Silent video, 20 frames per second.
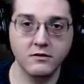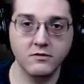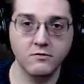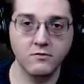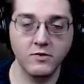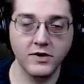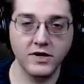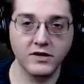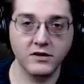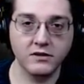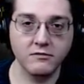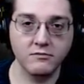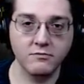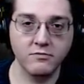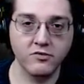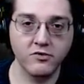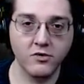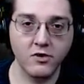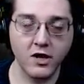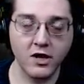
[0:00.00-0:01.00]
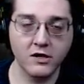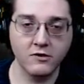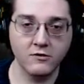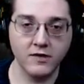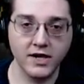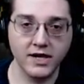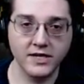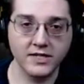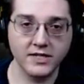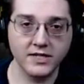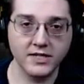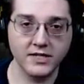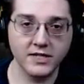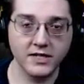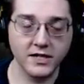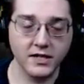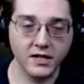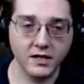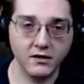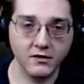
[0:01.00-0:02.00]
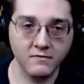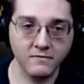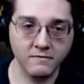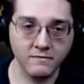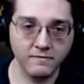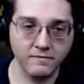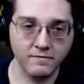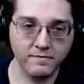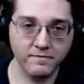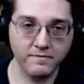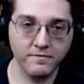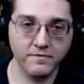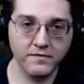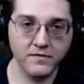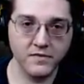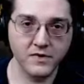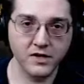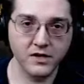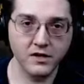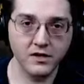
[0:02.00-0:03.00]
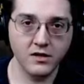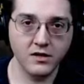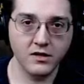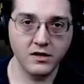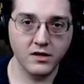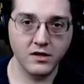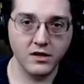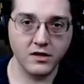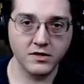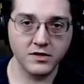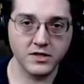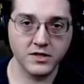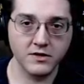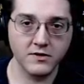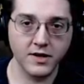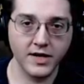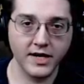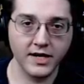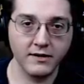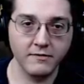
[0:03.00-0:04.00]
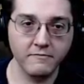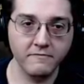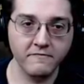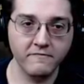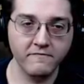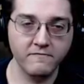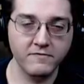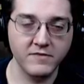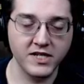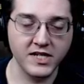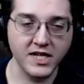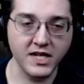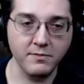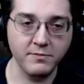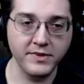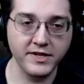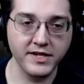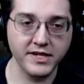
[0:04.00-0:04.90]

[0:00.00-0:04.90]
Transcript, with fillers: with progress, you know? Also, I am deeply